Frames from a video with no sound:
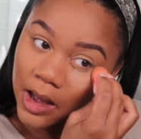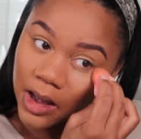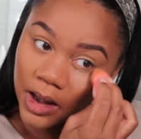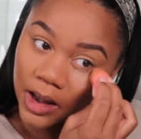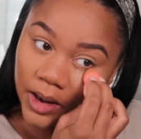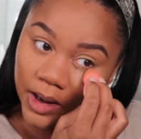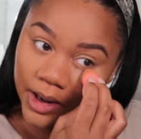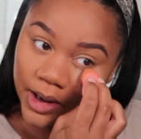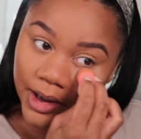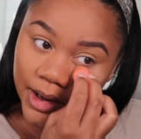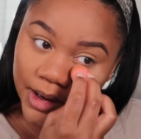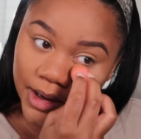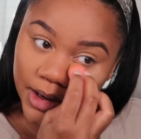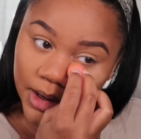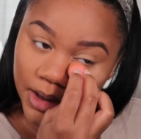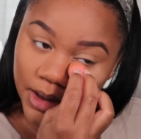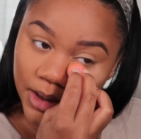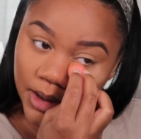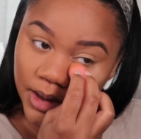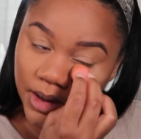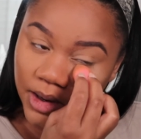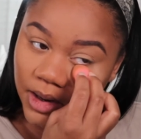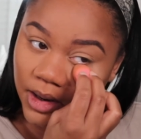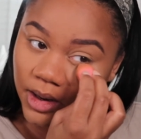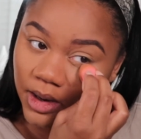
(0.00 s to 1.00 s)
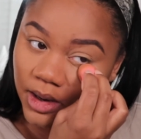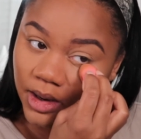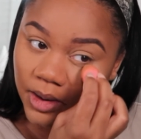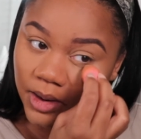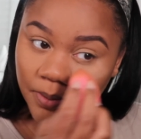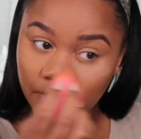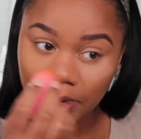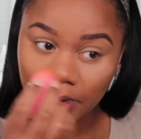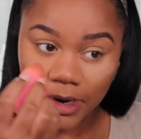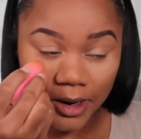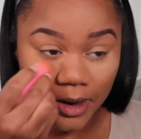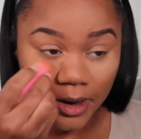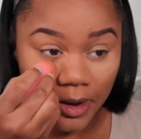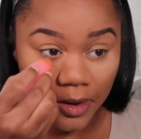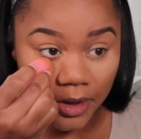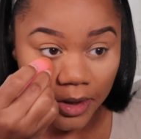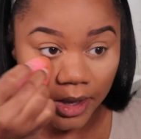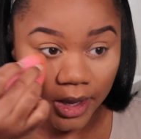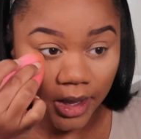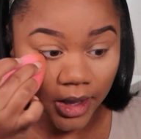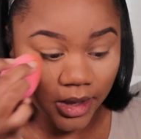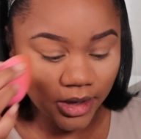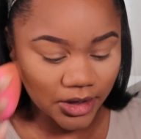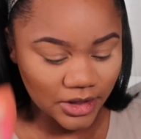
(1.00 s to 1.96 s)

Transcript: Okay, but no, yeah,